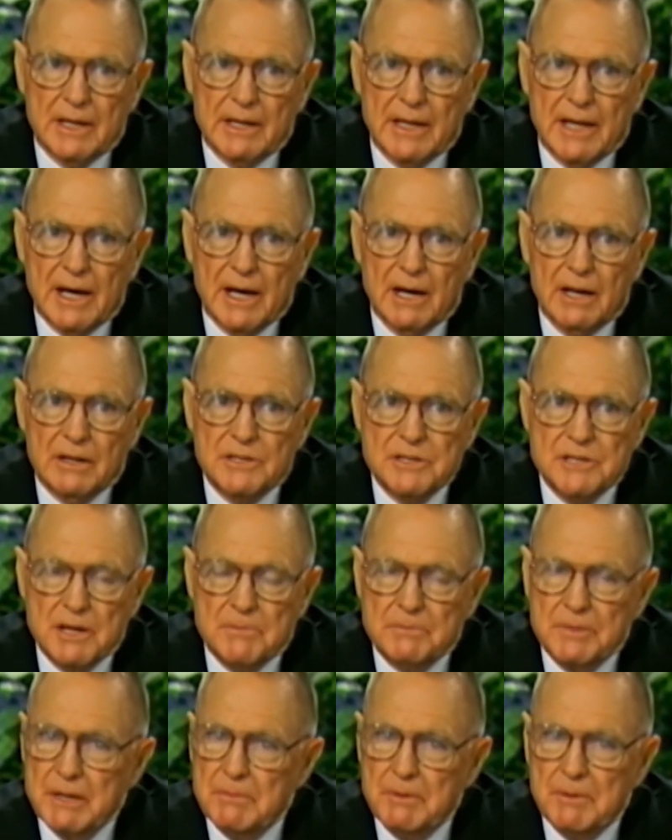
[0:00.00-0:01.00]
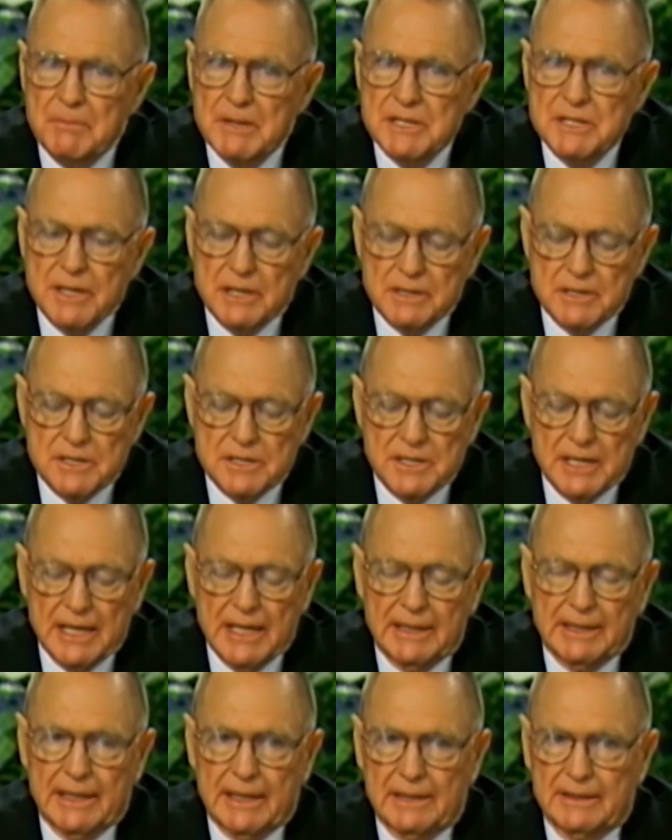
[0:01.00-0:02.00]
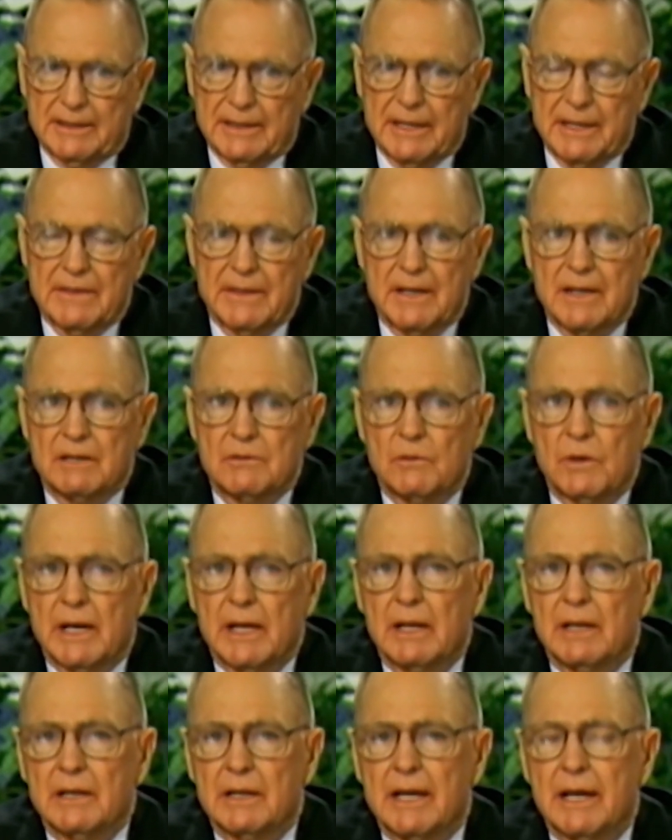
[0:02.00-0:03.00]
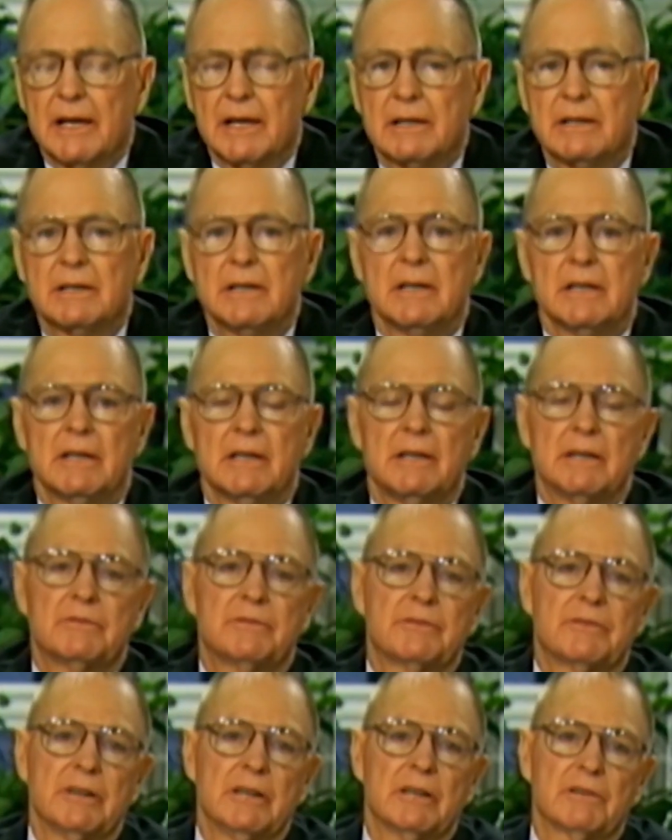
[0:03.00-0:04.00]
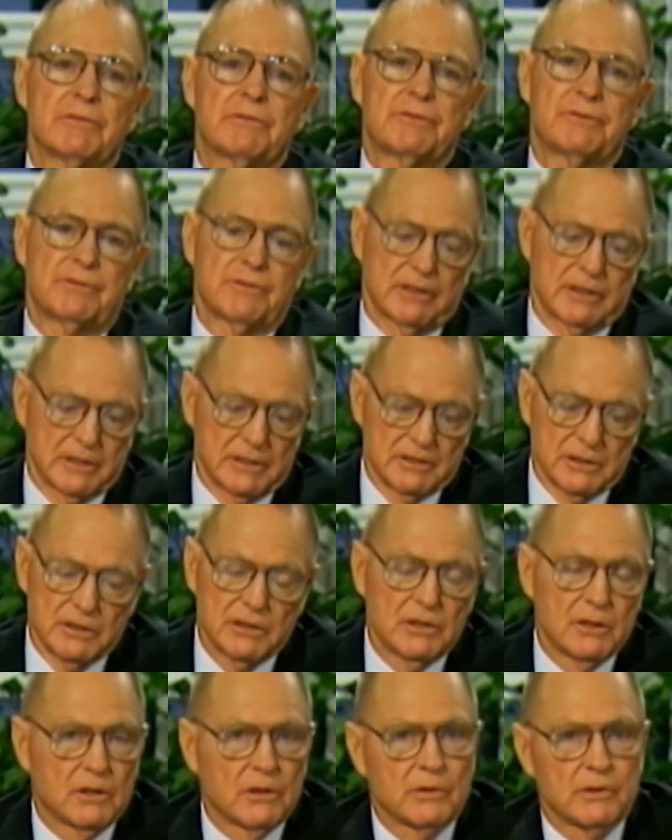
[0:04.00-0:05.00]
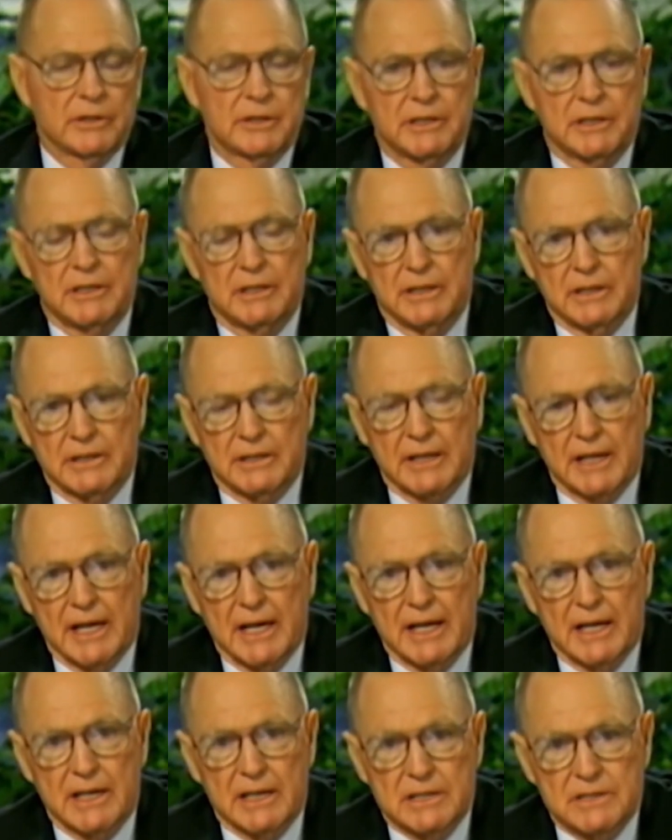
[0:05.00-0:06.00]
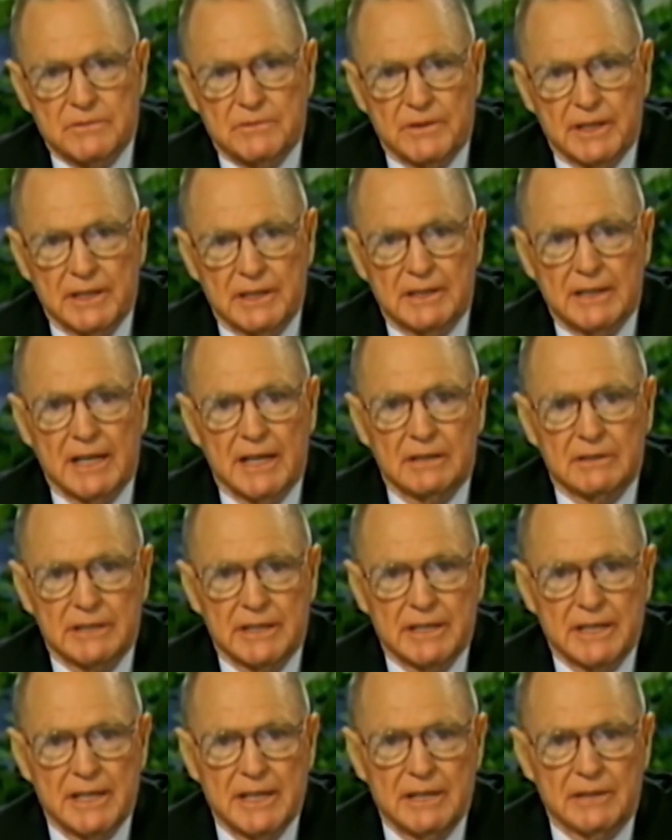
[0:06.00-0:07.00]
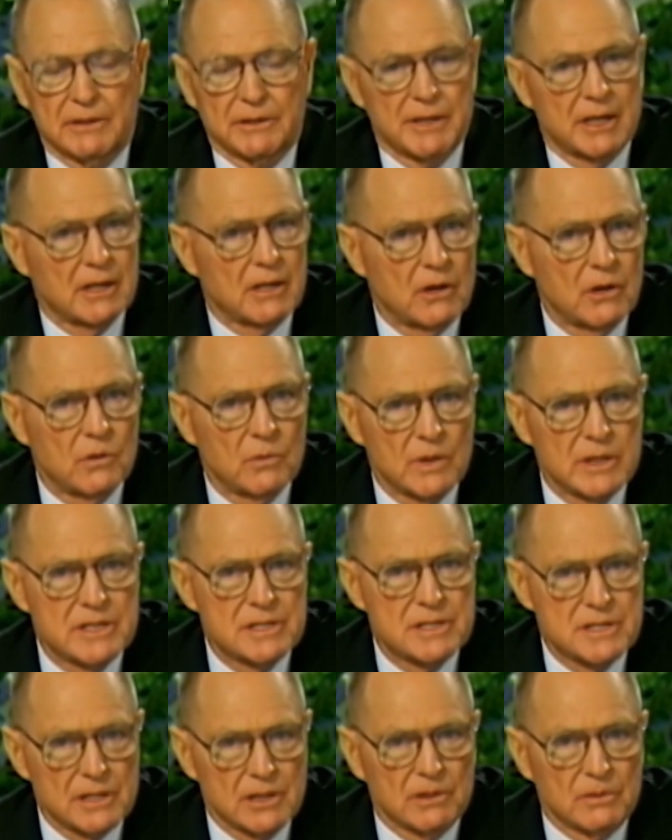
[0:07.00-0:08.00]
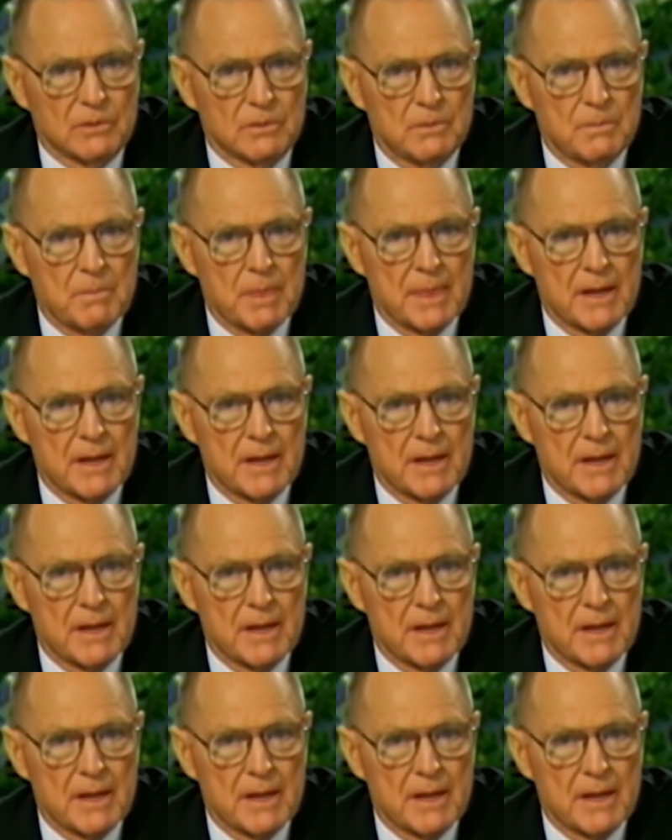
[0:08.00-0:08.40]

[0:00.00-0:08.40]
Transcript: Now, some people misunderstand that. They think, well, now, if, if uh, you know, the other guy has faith, I'll get healed. Not always so.